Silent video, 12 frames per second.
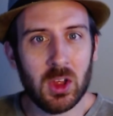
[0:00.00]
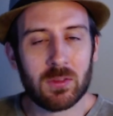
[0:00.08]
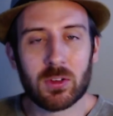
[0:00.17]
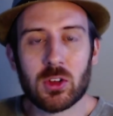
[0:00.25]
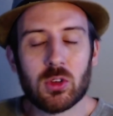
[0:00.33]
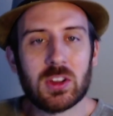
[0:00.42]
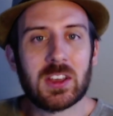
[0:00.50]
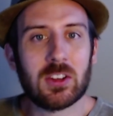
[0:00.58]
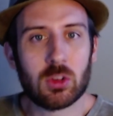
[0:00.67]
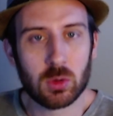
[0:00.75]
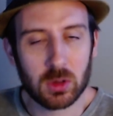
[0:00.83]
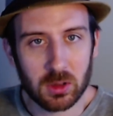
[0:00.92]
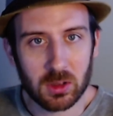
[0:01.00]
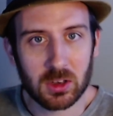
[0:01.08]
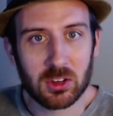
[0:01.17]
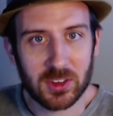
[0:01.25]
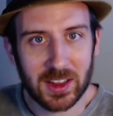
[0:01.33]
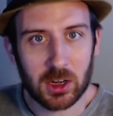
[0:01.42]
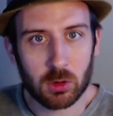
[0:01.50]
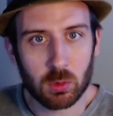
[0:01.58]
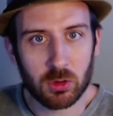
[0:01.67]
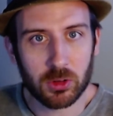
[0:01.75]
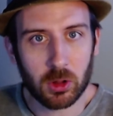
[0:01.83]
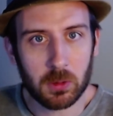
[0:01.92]
for you to get to a desired
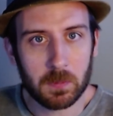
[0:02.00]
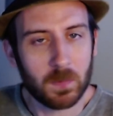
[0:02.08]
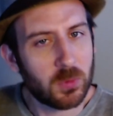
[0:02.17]
result.